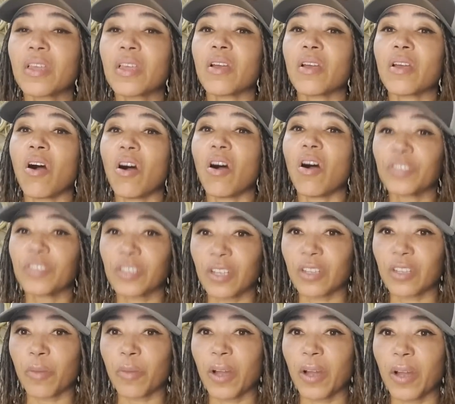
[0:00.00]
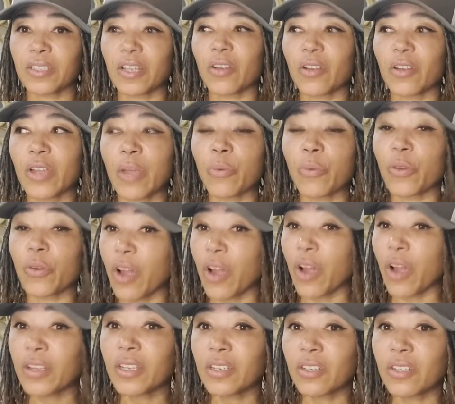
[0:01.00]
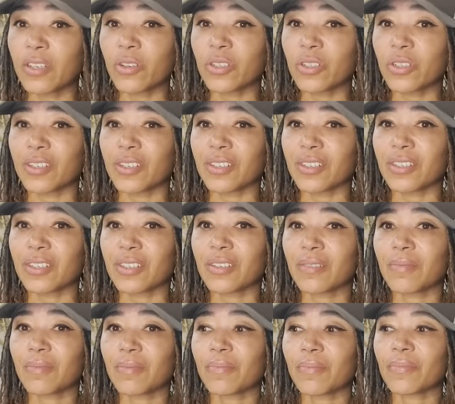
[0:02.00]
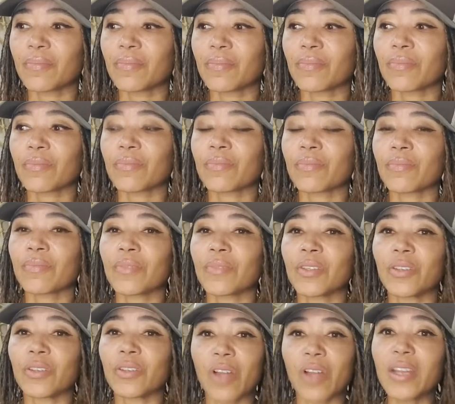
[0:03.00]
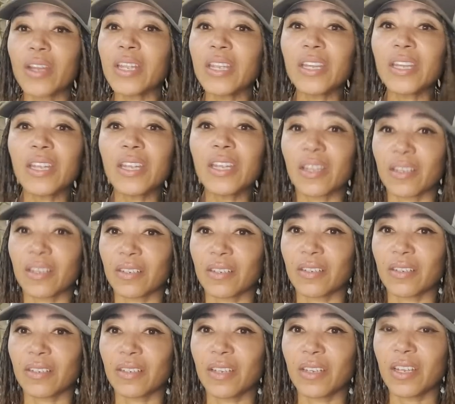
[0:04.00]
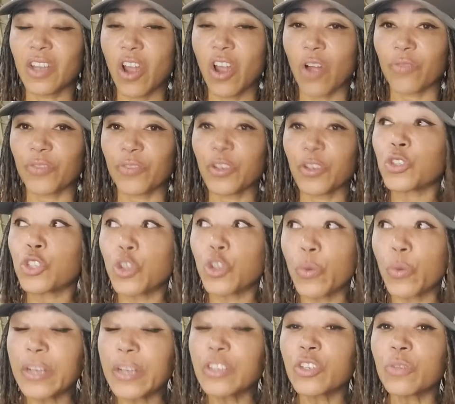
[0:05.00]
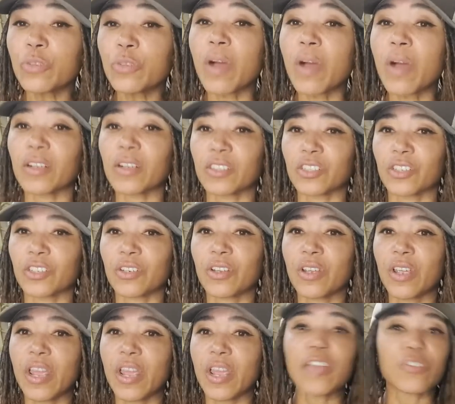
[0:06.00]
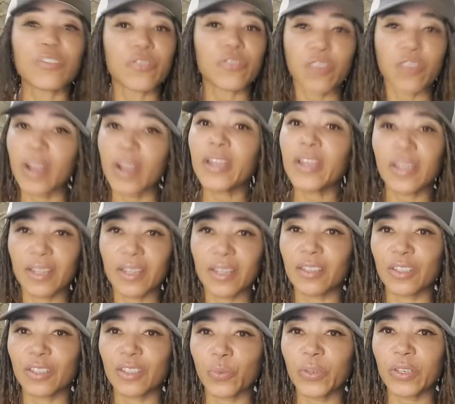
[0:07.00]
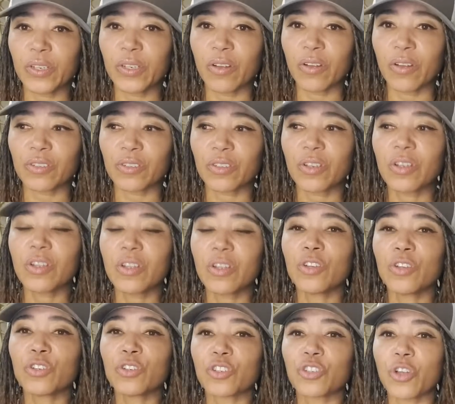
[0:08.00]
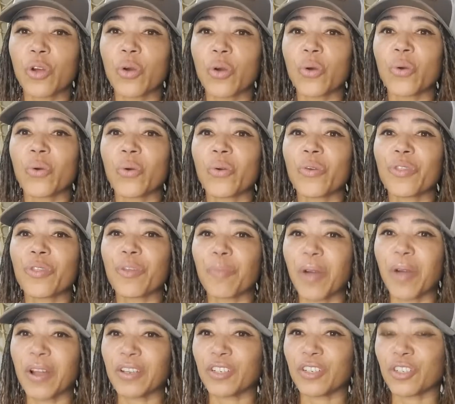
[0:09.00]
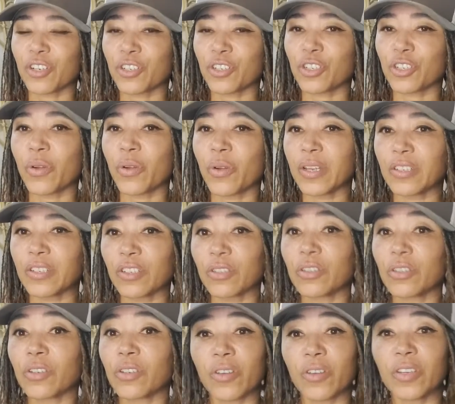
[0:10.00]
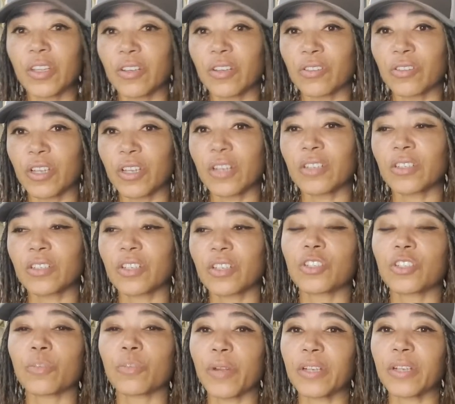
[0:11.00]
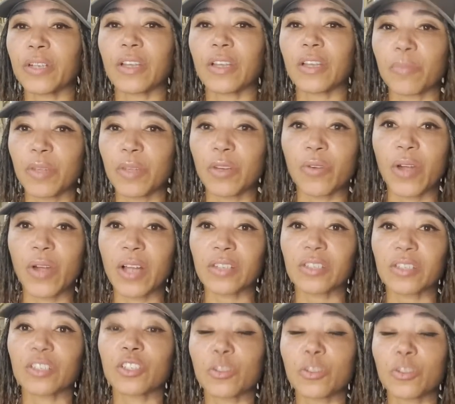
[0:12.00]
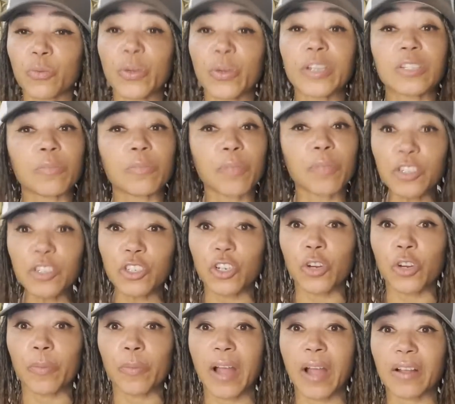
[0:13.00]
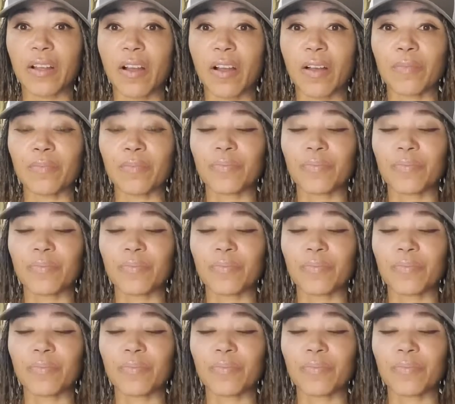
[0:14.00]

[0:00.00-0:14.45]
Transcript: All of a sudden the body's like, okay, we're not in ketosis. You're not eating enough. You're doing too much. And you're not eating in these windows. So the body starts going into gluconeogenesis to break down amino acids to raise the blood sugar back up,